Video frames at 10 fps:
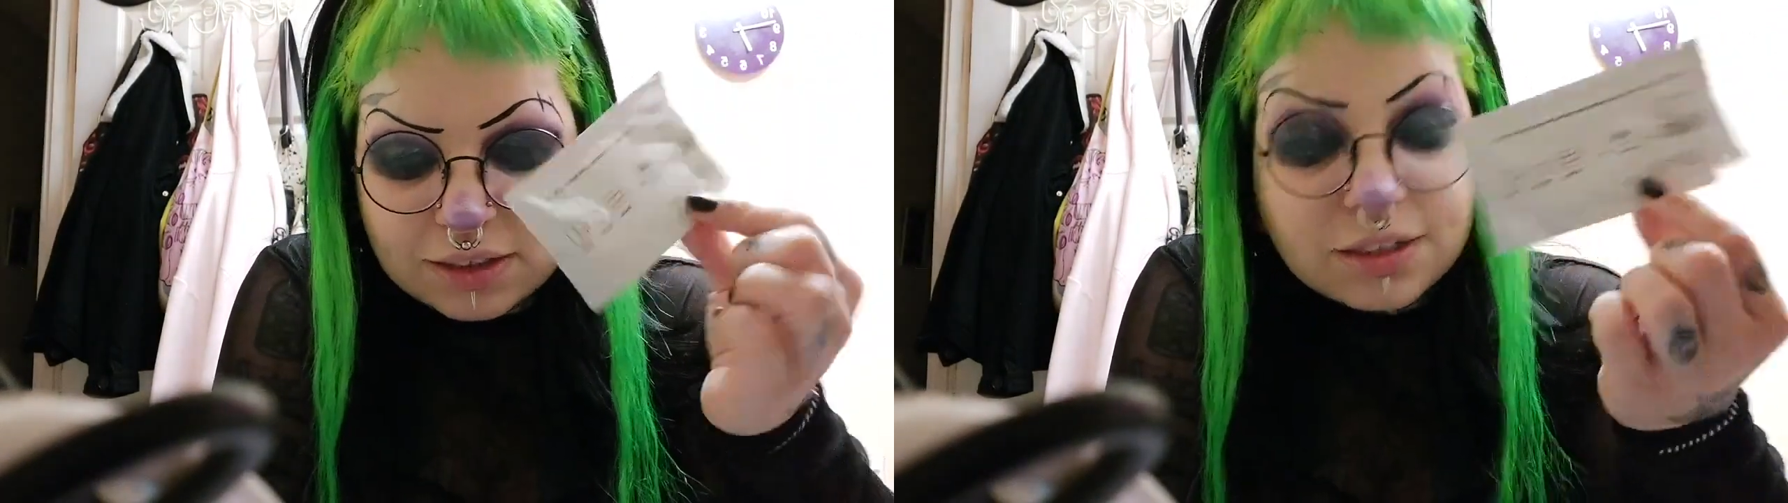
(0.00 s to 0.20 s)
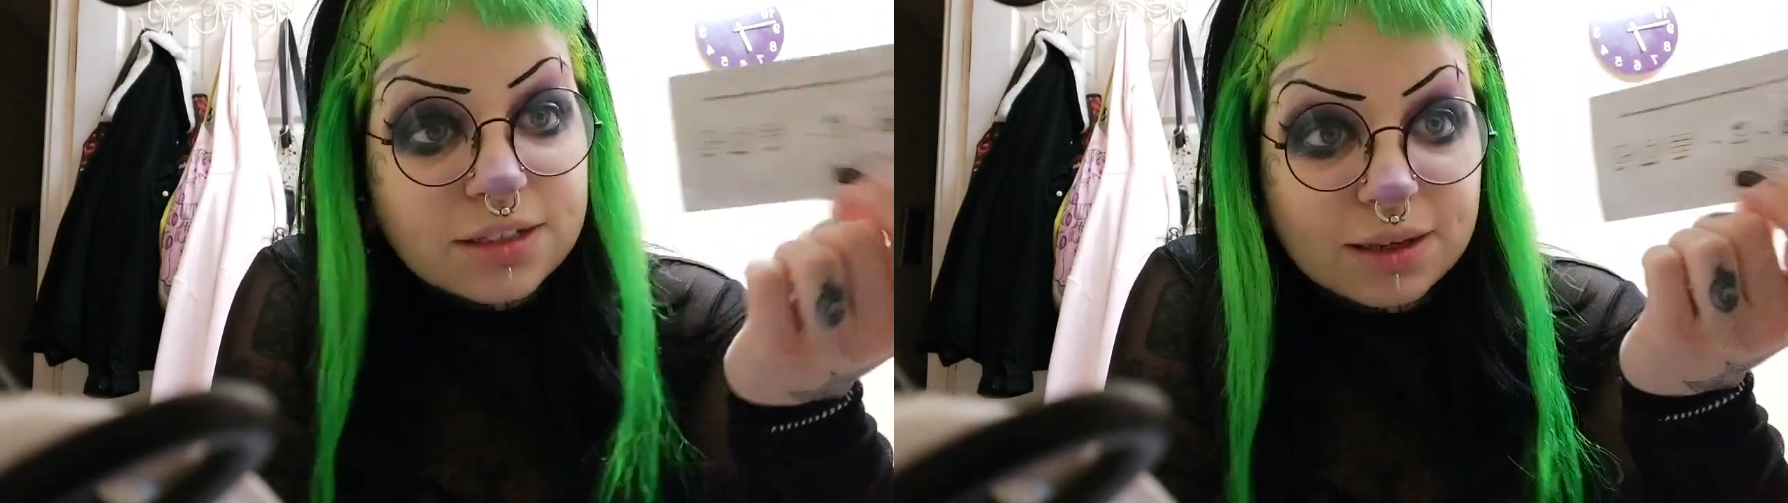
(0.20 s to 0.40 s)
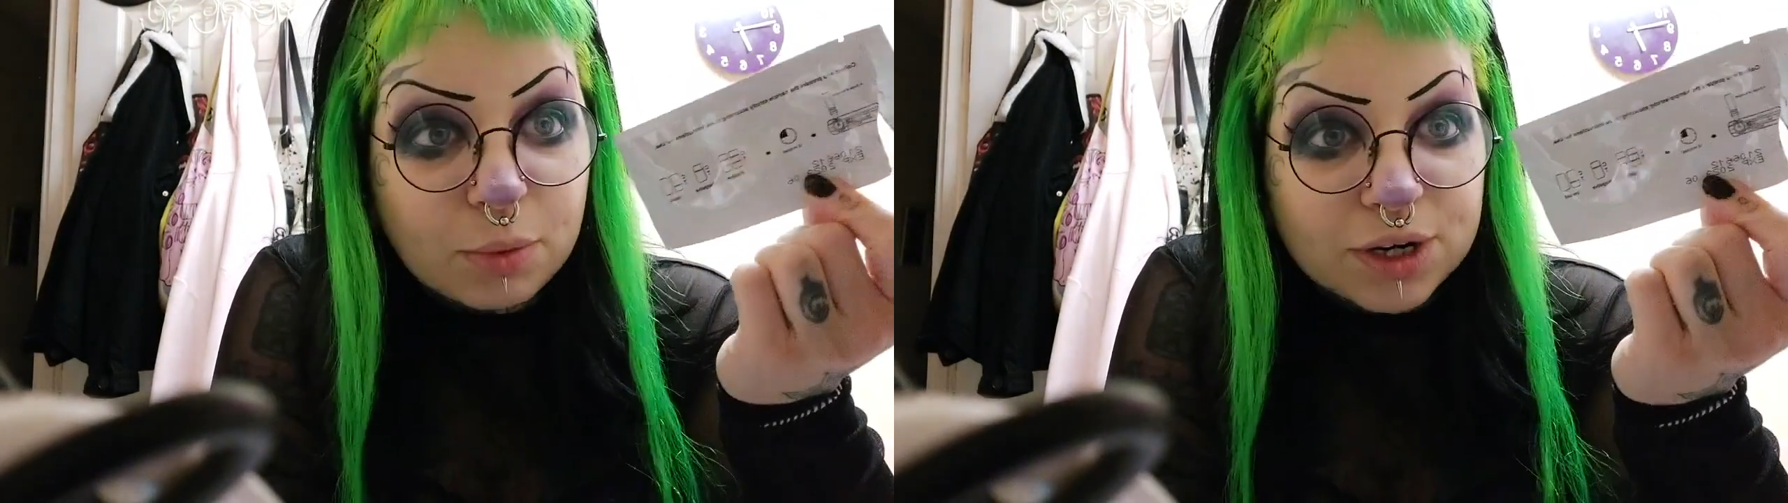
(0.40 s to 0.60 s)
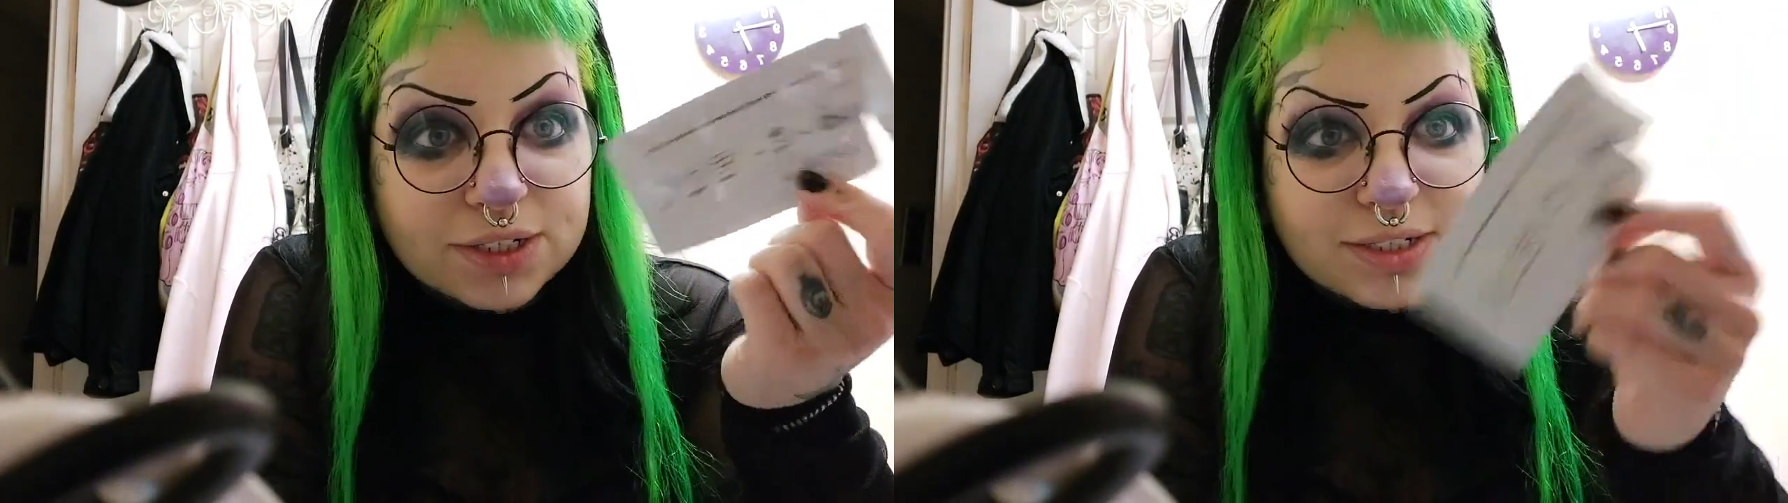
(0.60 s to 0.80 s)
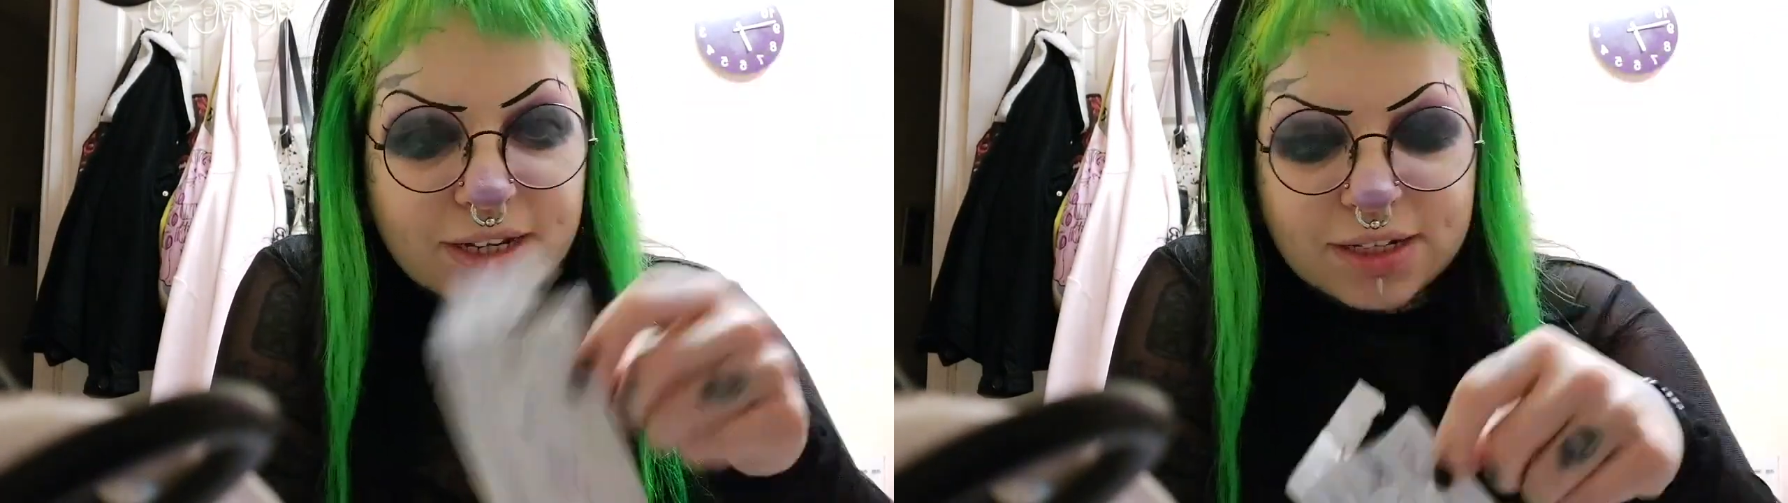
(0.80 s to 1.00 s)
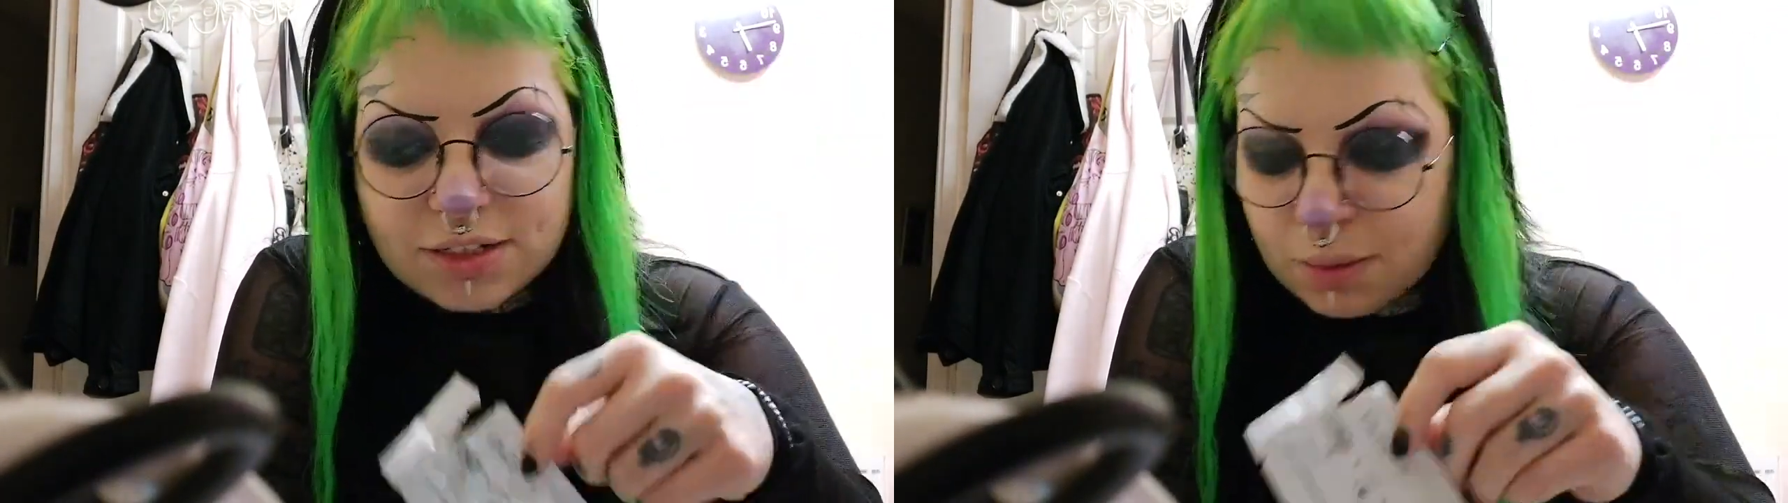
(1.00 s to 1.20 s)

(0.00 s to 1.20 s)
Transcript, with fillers: It looks like a pregnancy test.